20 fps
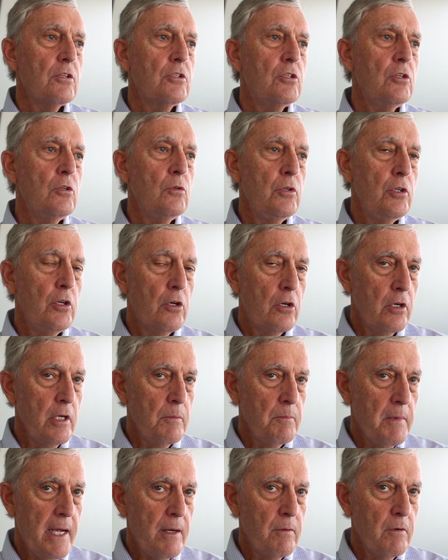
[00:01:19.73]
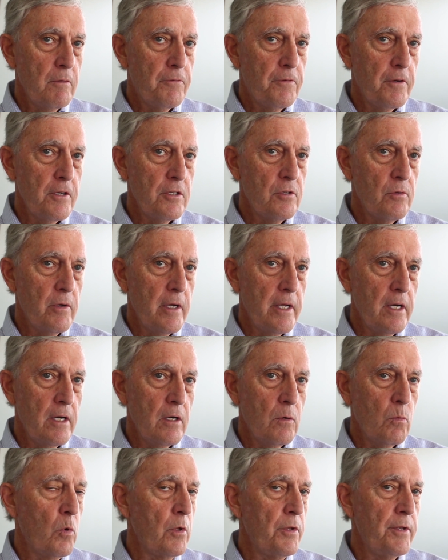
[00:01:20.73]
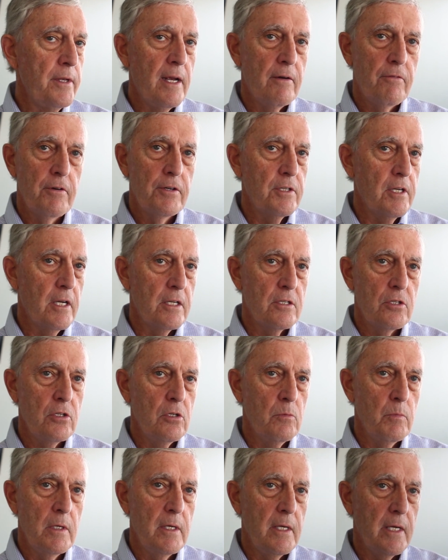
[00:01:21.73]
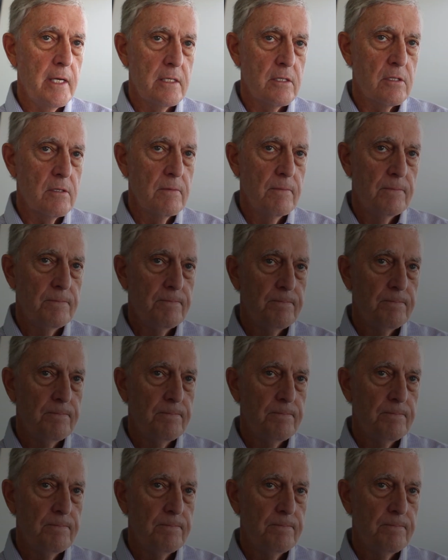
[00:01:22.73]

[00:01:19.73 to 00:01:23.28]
to you're in my refrigerator will never touch human hands.